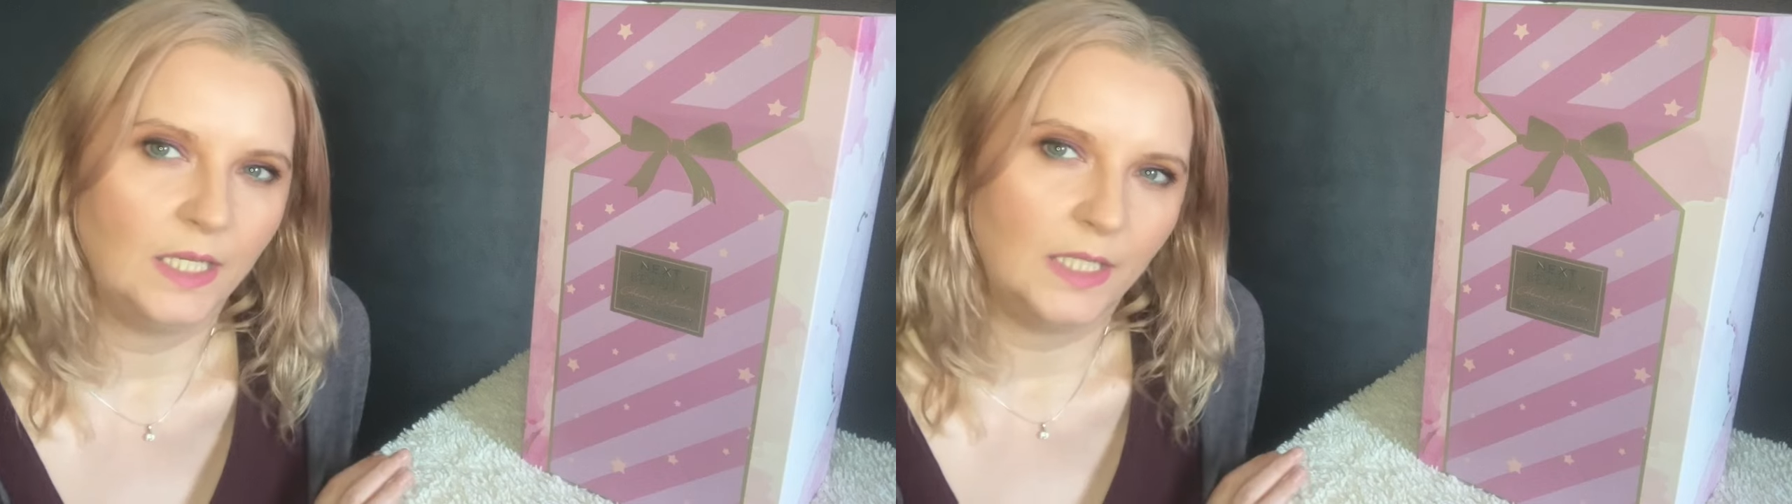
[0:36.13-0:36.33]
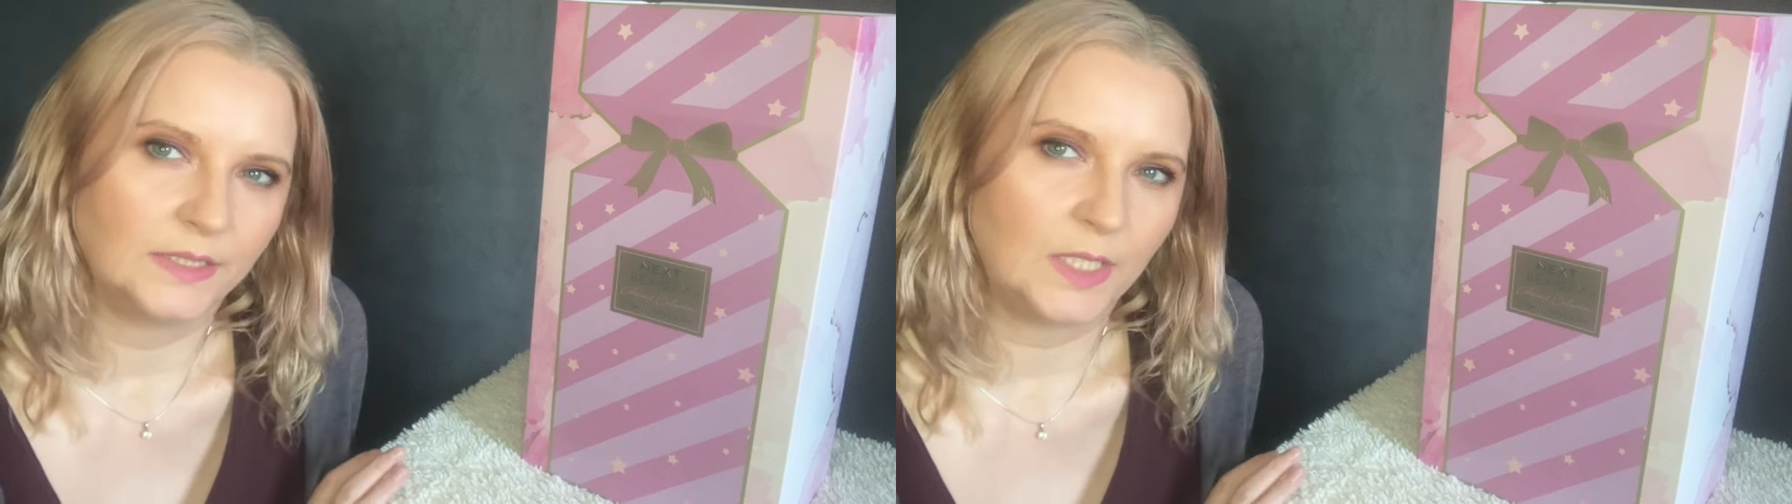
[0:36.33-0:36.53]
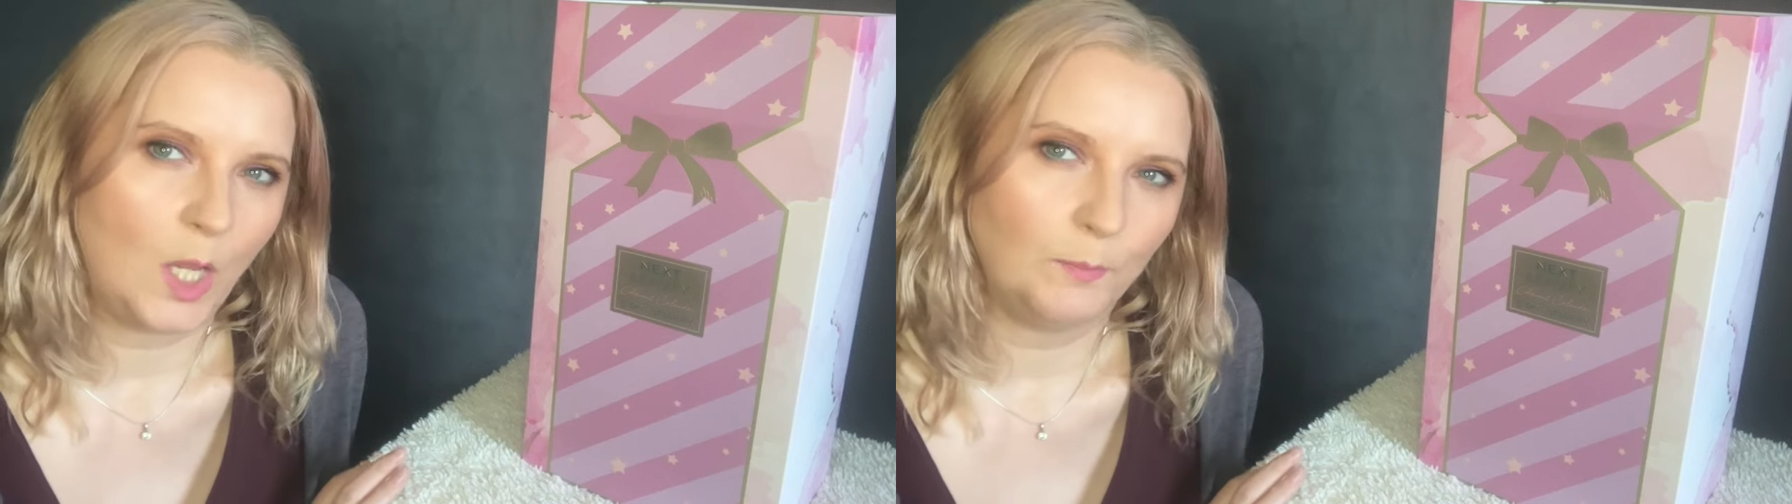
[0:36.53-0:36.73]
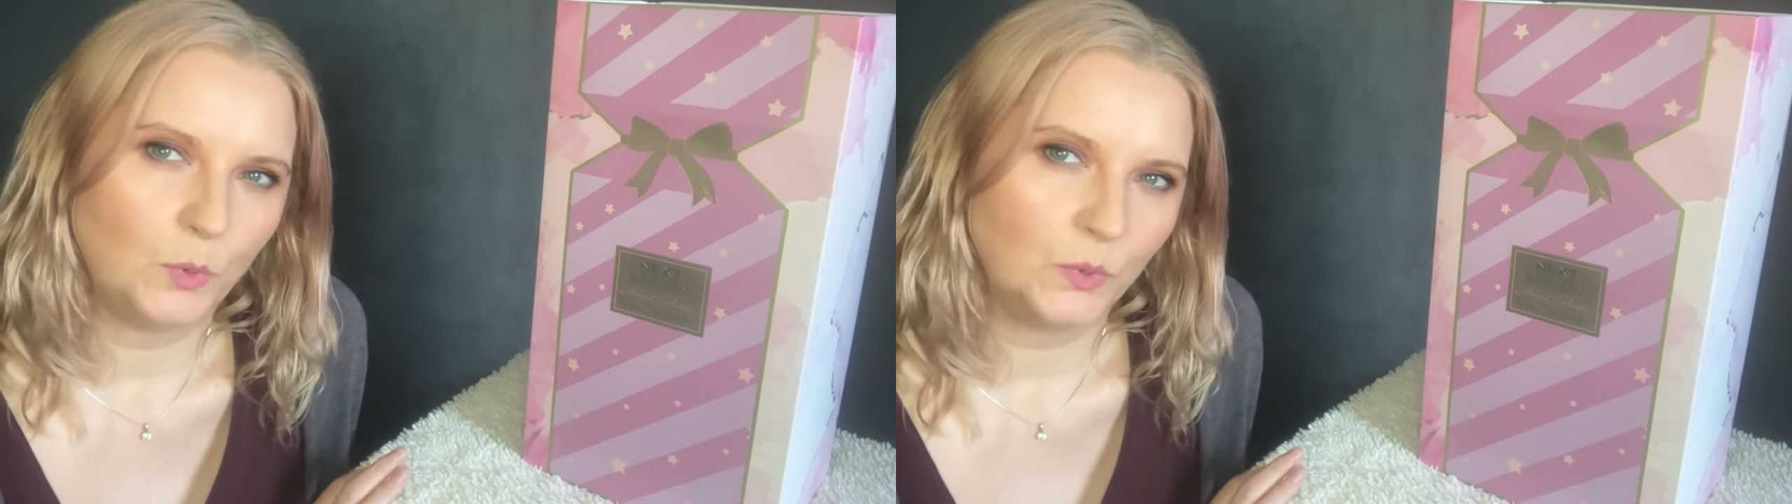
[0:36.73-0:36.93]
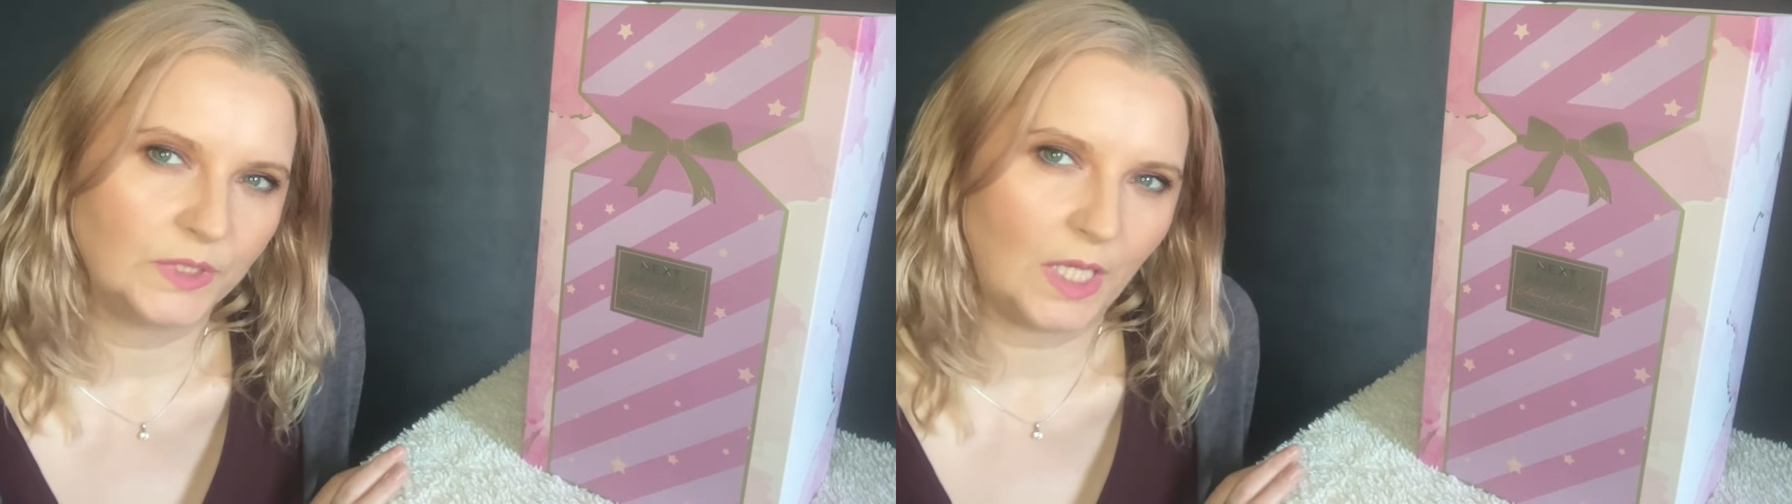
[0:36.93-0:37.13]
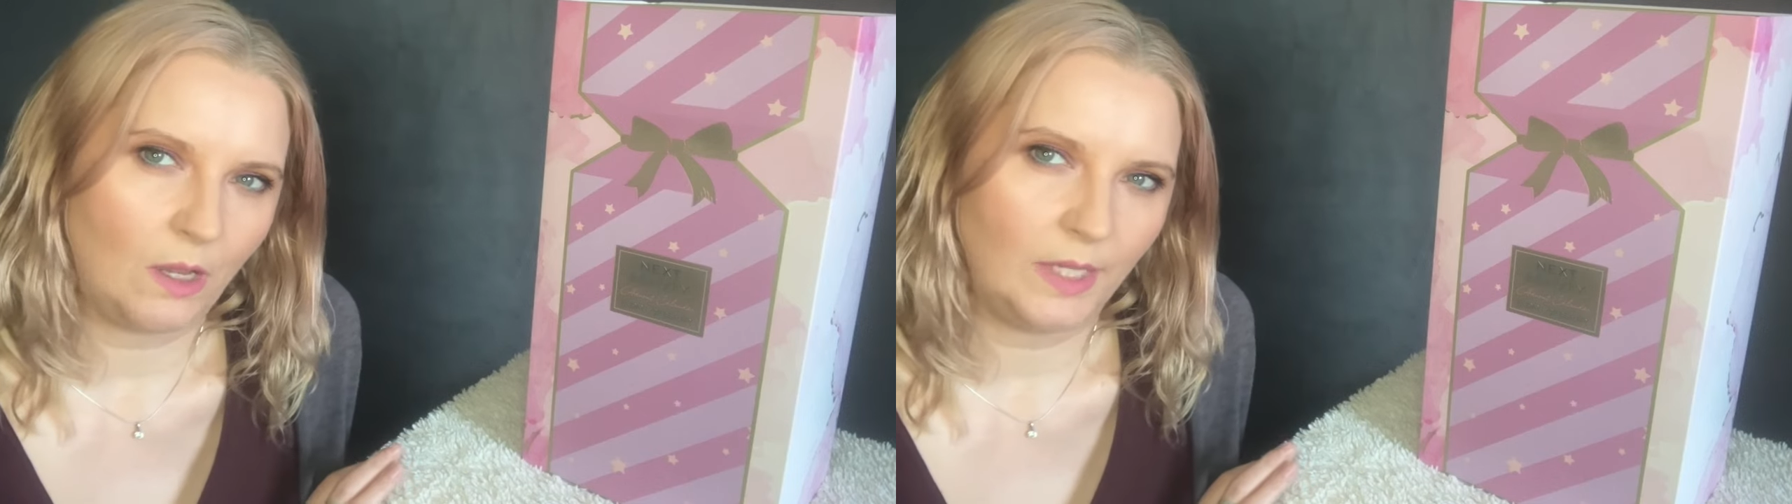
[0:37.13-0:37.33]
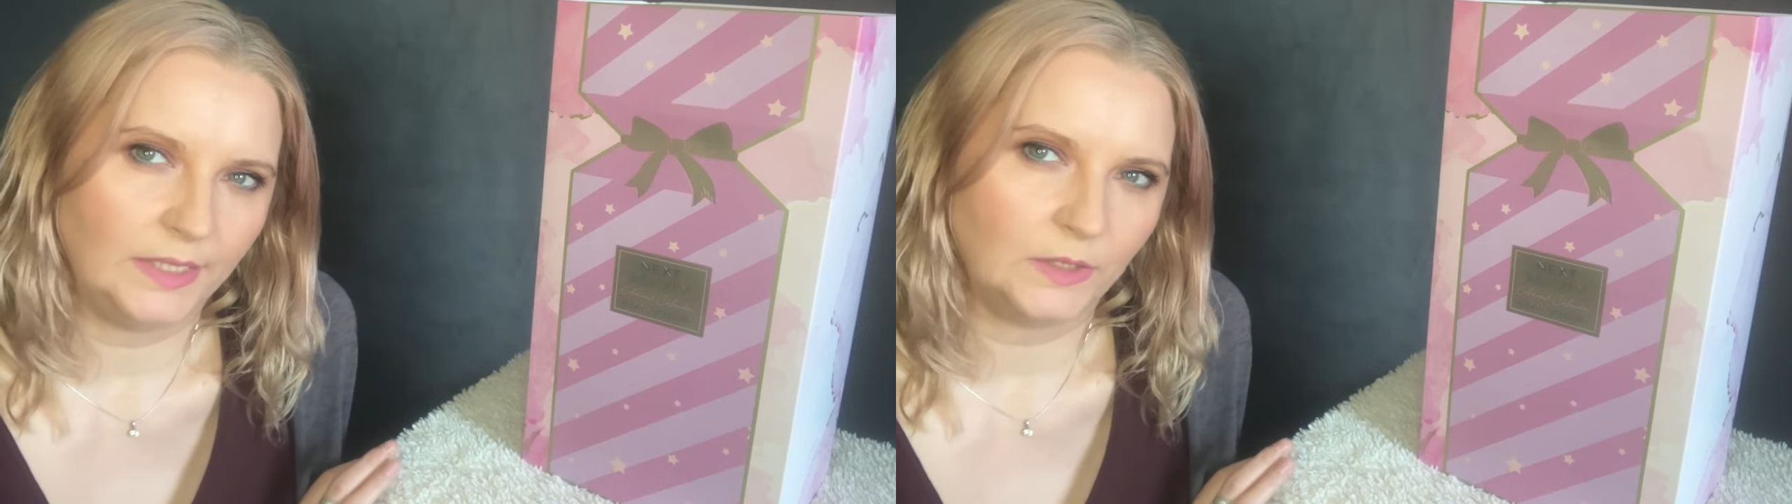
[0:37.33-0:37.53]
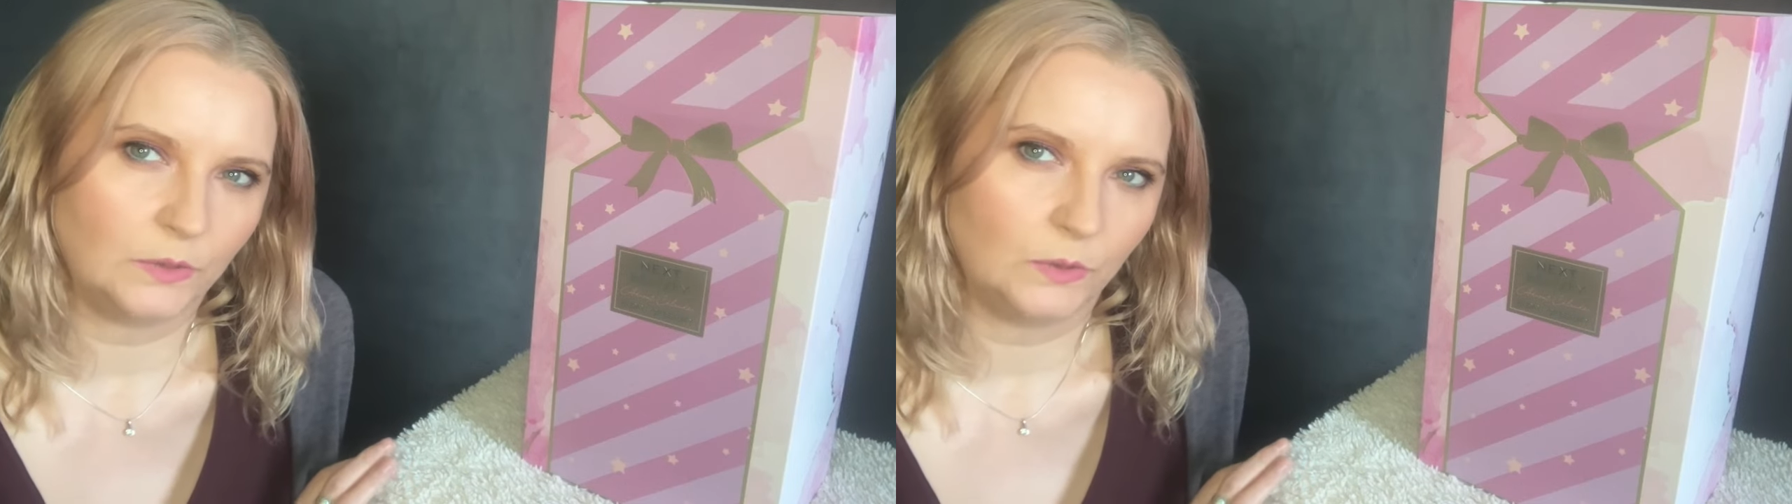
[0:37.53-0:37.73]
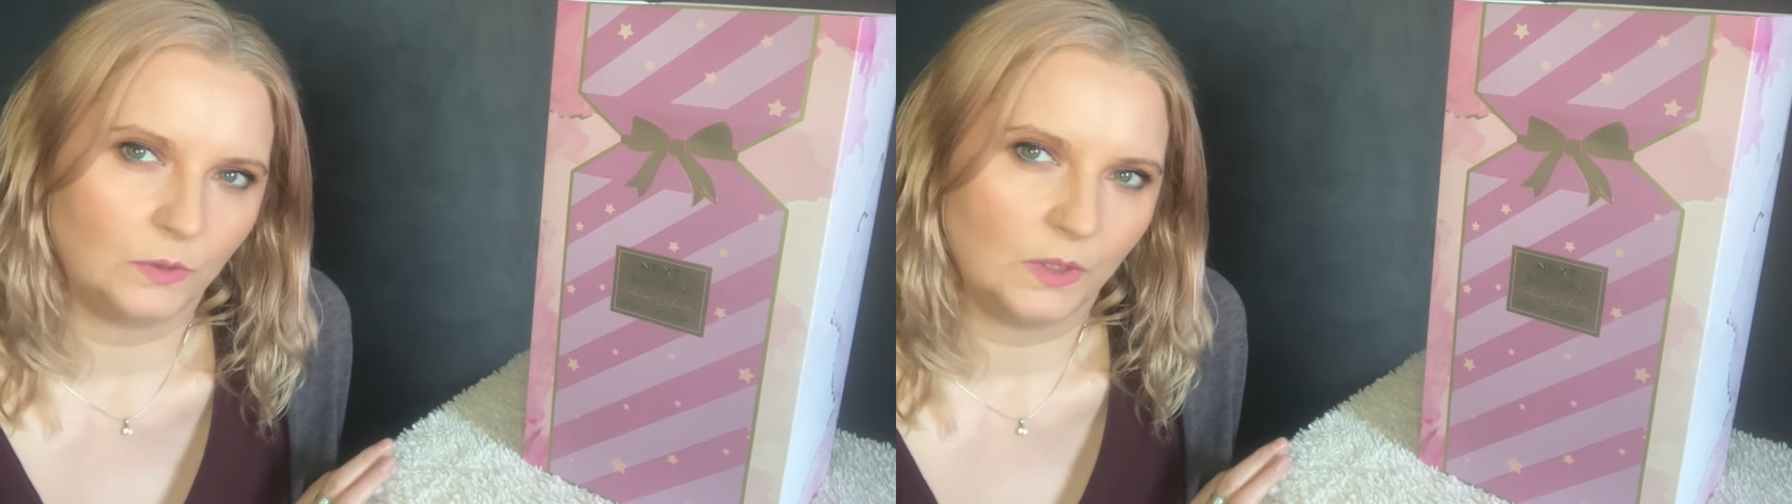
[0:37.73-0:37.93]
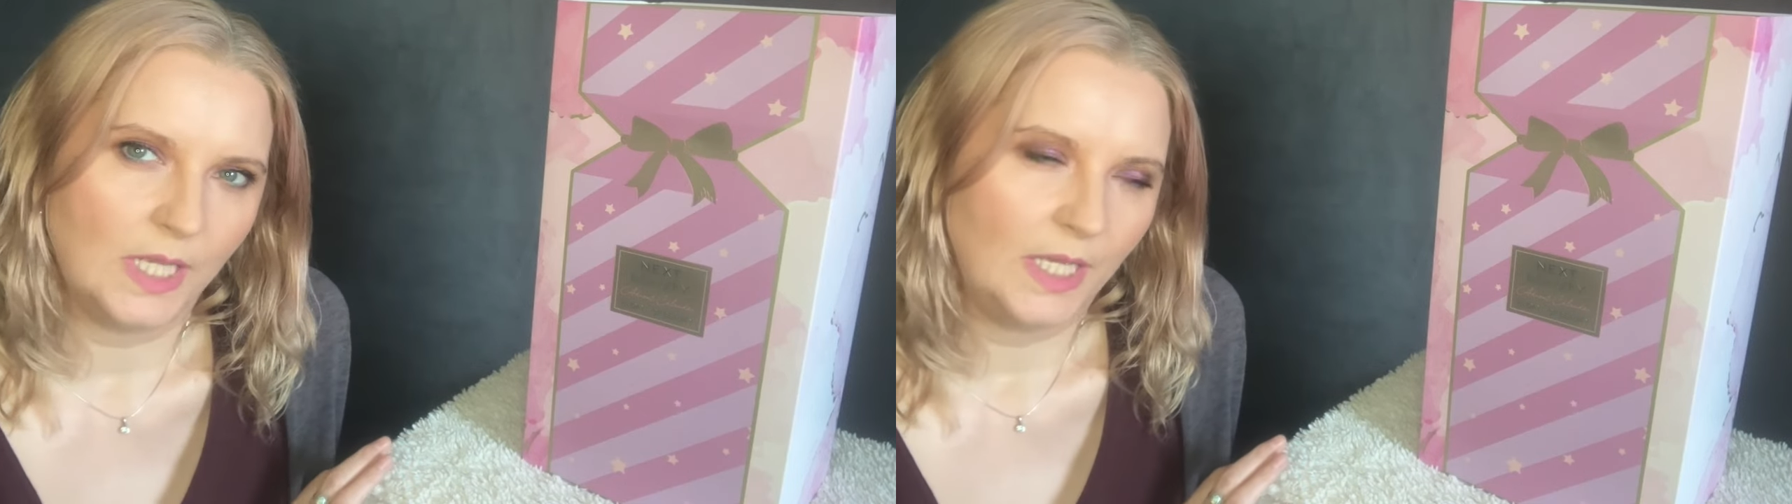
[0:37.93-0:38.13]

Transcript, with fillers: sample size or